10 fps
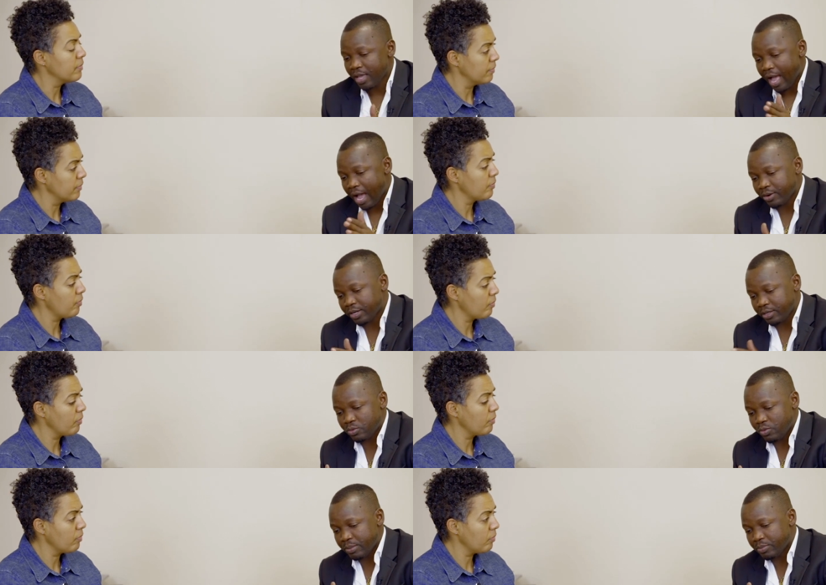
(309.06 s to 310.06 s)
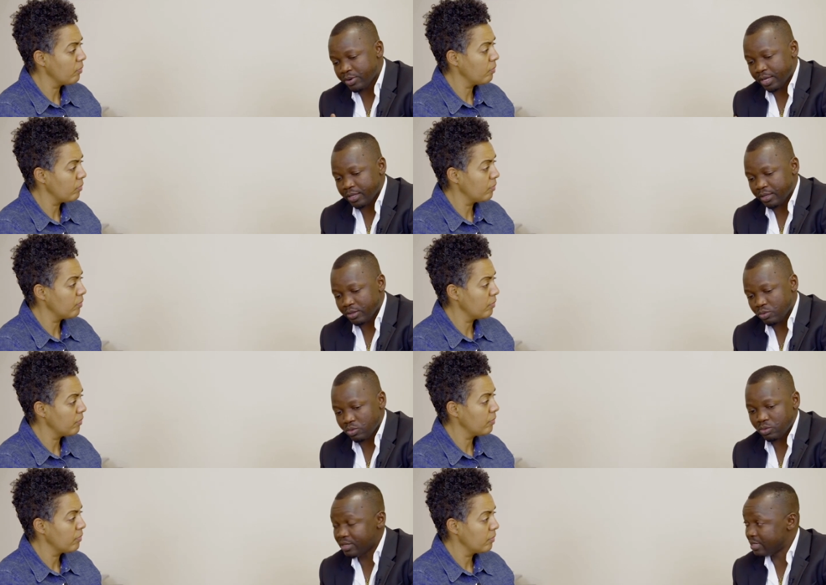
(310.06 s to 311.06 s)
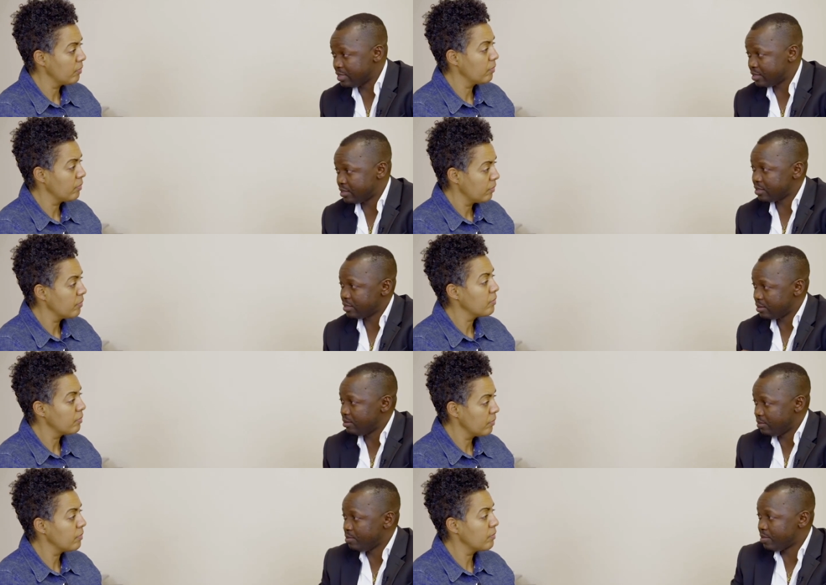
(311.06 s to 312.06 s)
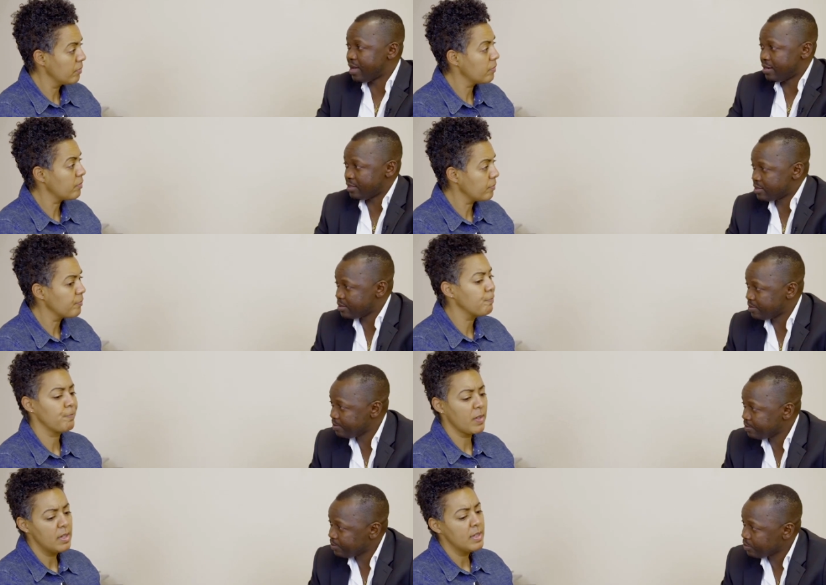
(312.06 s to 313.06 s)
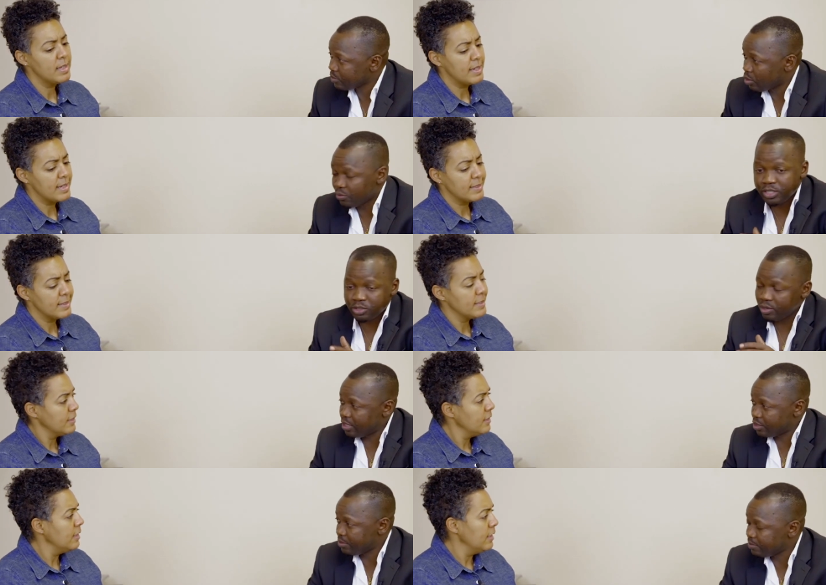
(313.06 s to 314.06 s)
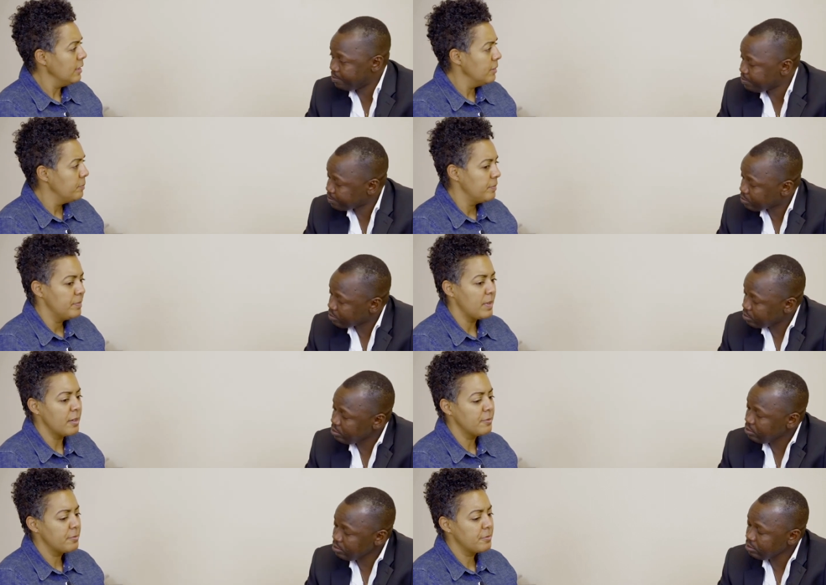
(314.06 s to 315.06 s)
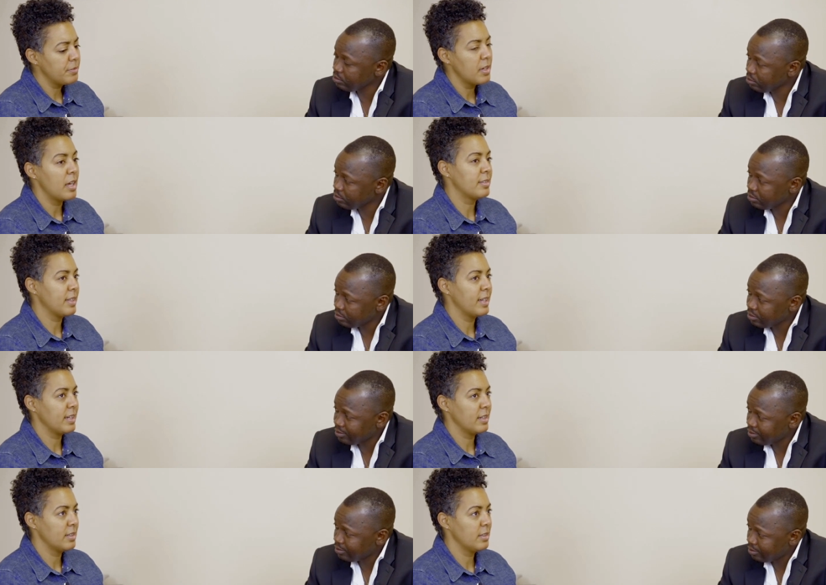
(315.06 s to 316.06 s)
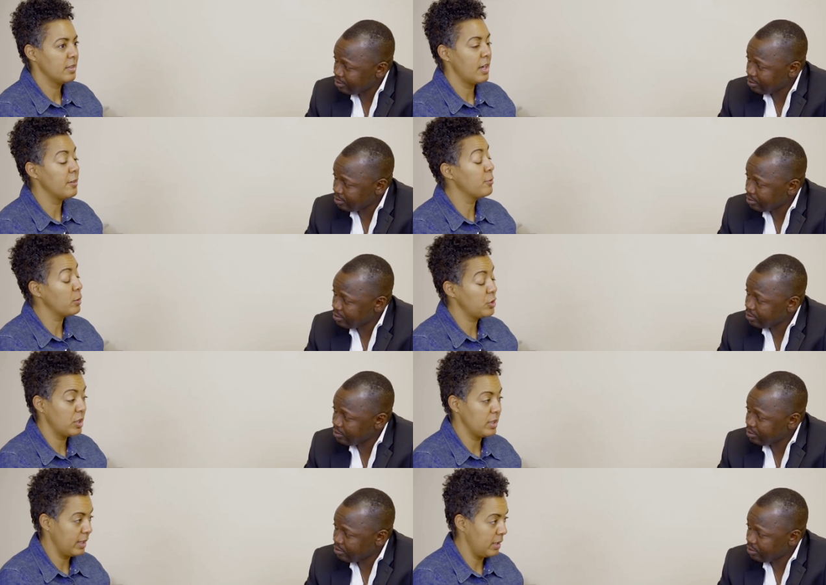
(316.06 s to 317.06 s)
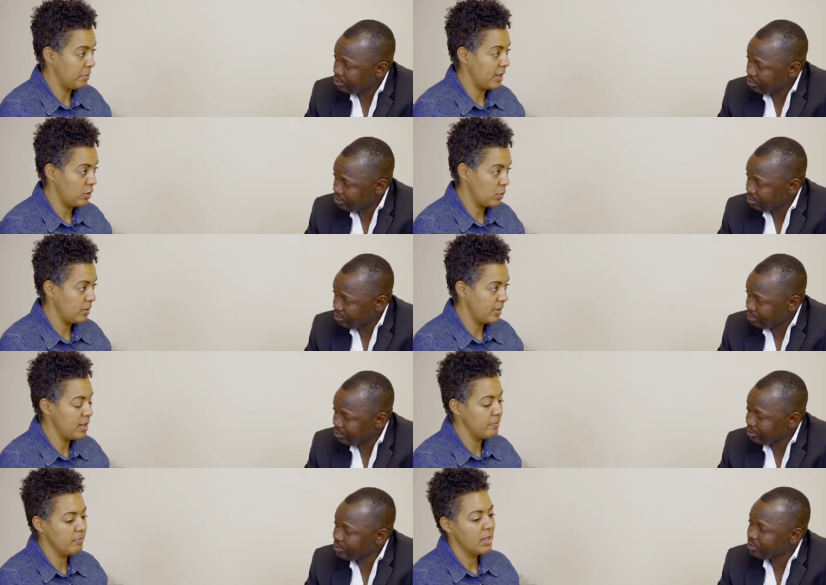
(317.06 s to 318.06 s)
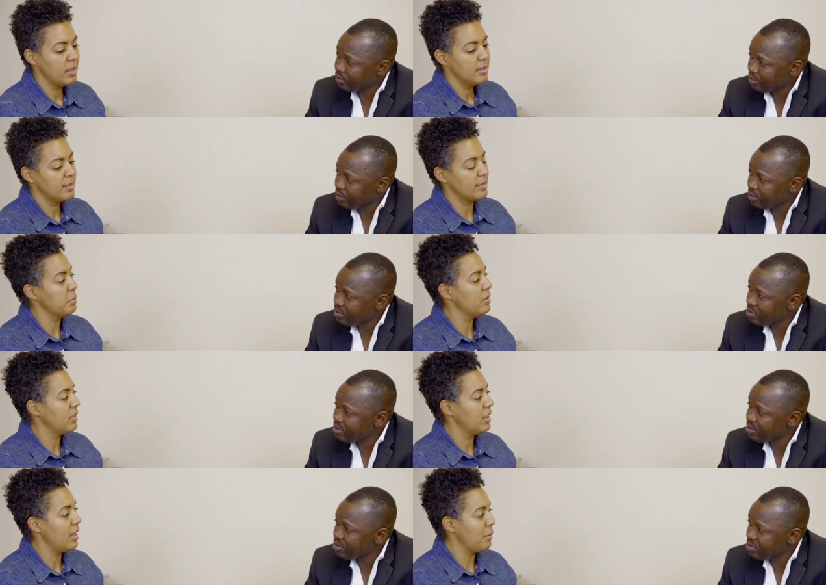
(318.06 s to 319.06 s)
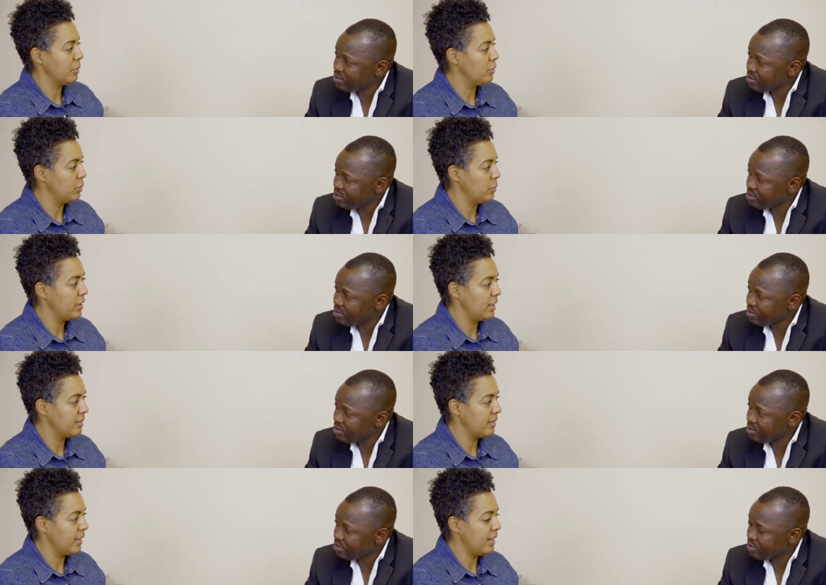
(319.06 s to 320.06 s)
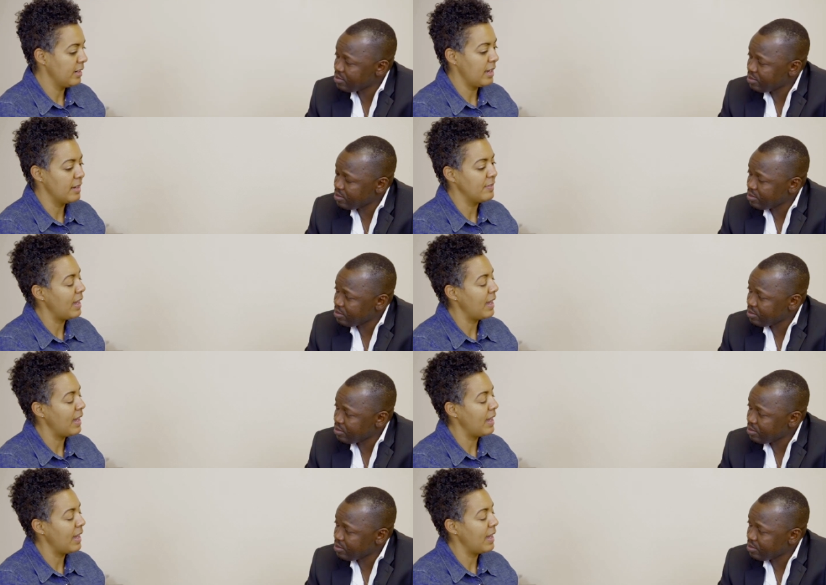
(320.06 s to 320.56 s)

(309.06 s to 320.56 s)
Speaker 1: How can we break through these barriers of disconnection?
Speaker 2: And I'll say, unfortunately, in my short time, some of the opportunities that I've